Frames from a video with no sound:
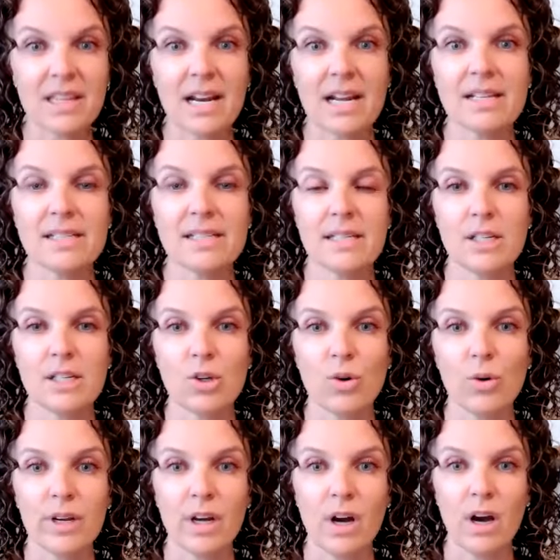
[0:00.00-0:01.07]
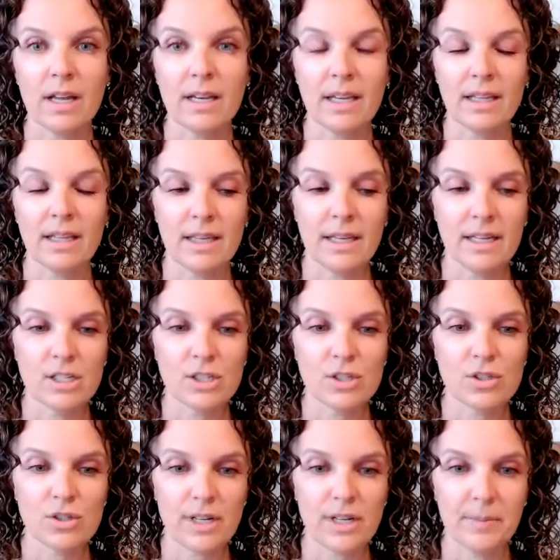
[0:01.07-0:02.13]
that I see going on in the
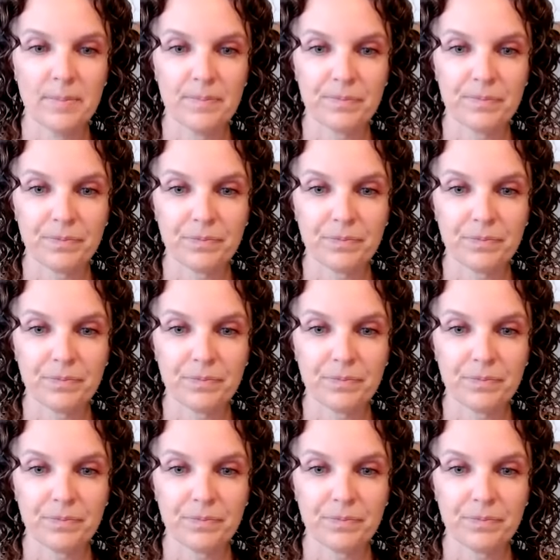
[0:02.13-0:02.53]
industry